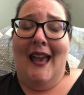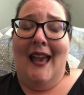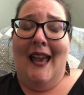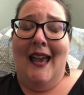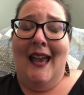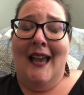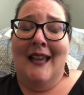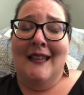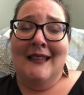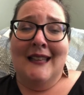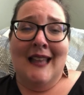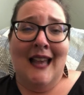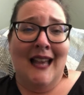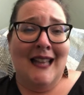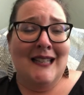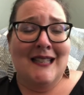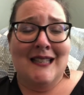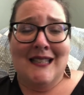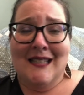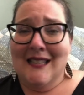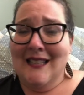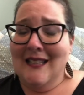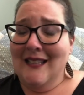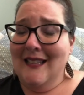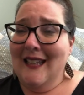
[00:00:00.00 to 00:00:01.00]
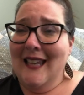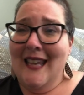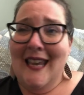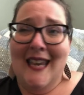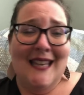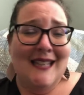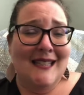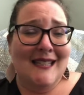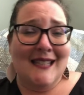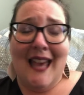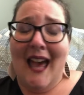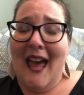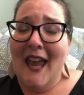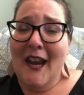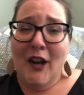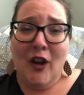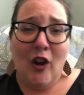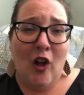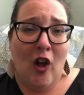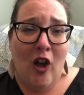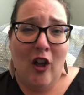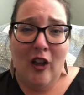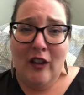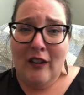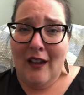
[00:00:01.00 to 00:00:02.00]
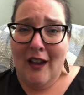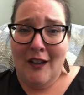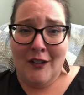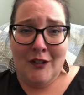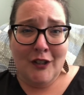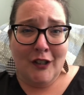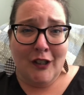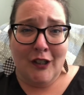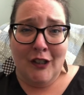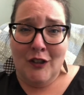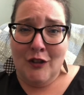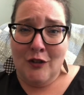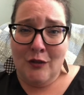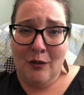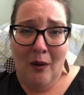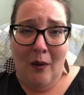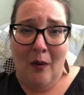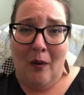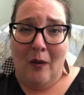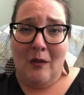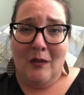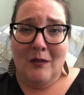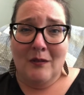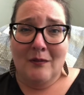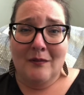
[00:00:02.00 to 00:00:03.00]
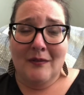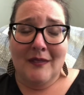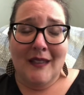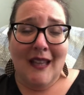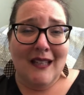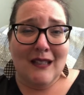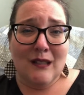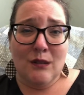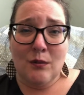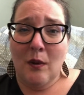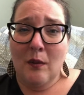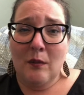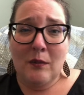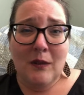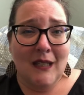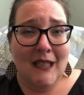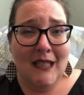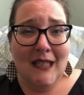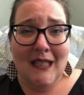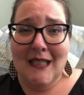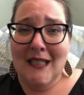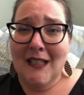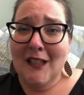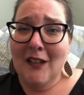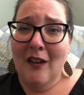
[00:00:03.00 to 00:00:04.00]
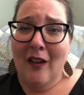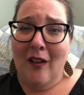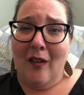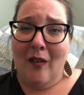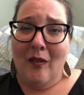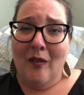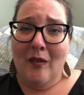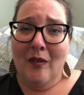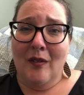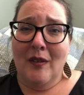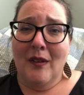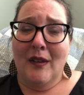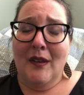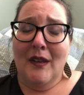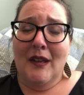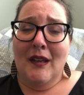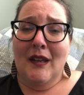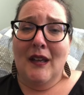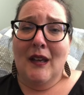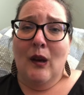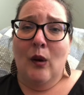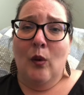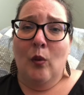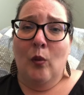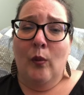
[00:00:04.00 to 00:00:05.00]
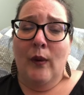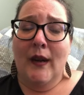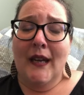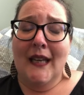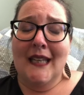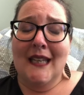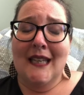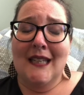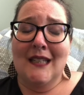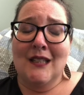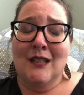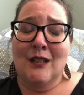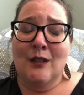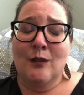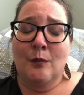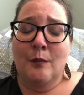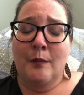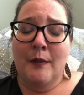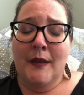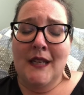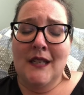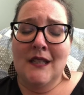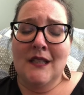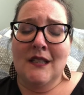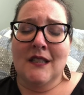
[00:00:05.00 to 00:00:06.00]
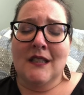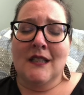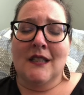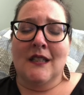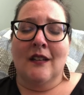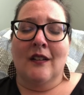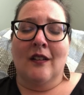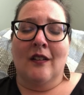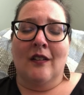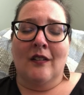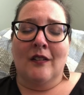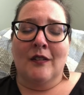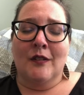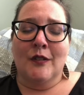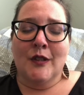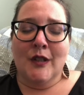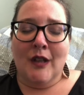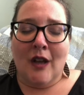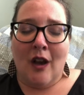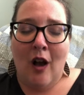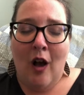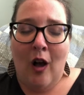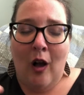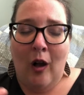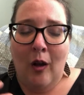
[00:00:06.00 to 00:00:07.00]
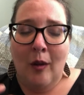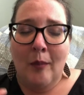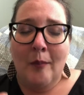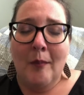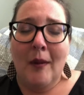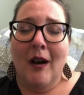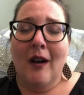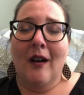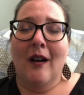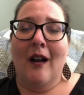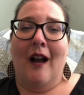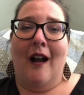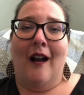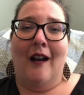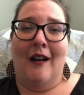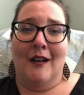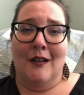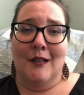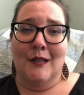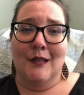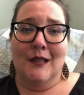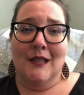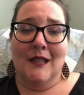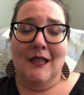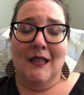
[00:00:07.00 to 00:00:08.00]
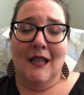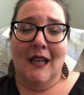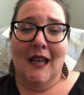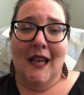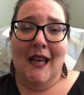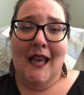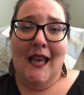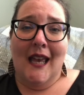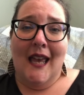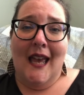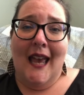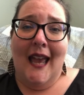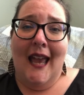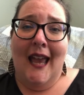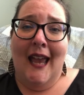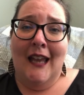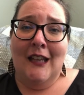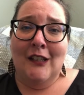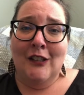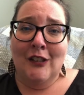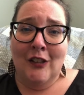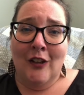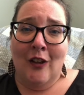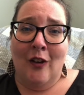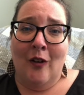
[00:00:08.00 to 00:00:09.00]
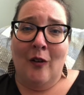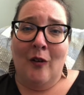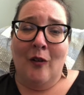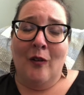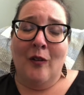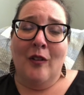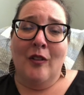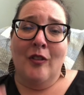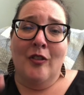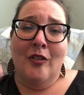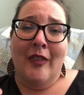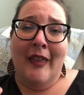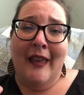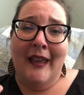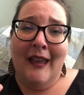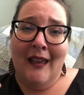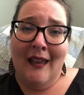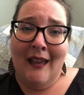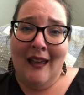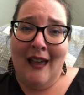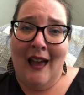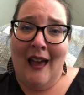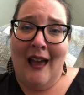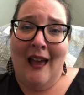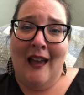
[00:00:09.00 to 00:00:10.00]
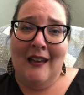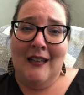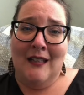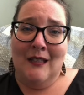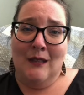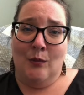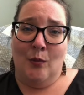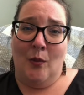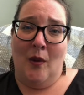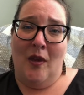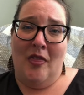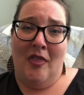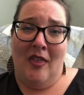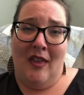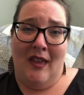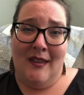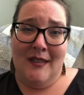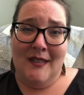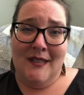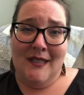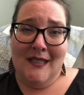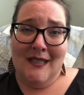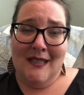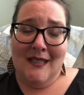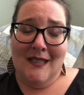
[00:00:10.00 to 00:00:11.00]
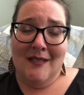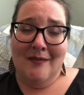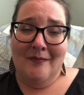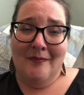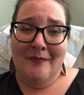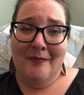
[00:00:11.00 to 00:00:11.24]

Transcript: And that's, he's got it all under control. That's what we need to know. We need to be still, to calm our hearts, and know that God is with us,